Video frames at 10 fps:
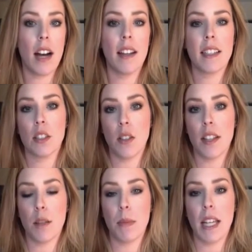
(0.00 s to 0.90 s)
I like to do it
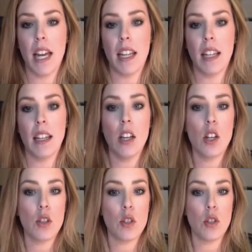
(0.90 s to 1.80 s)
at the beginning
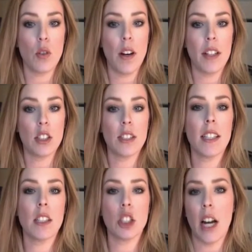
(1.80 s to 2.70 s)
to just
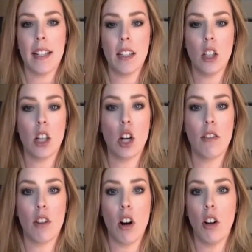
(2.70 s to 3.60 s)
get a shiny look
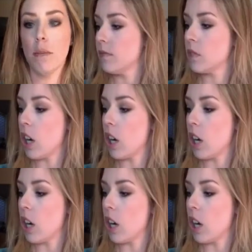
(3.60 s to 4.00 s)
overall.